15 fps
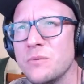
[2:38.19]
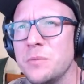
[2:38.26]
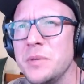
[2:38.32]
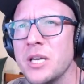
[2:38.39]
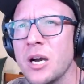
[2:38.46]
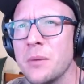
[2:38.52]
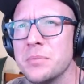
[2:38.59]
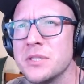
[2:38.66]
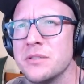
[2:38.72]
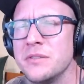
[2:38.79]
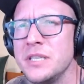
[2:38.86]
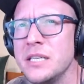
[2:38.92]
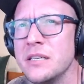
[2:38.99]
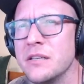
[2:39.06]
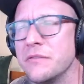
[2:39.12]
up to
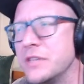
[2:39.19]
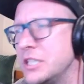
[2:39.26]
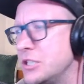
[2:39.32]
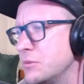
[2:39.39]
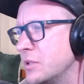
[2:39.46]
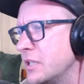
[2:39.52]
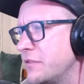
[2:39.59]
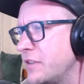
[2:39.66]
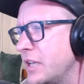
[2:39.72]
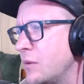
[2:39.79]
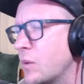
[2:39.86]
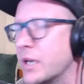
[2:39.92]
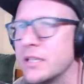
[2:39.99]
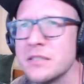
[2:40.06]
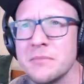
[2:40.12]
the individual if they
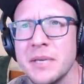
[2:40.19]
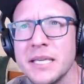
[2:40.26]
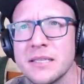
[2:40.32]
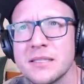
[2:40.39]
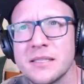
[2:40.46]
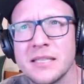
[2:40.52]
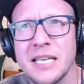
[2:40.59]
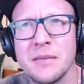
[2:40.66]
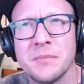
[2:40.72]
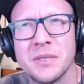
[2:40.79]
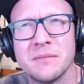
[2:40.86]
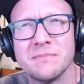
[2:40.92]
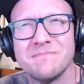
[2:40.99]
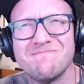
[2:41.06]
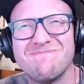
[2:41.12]
wanted to make a statement.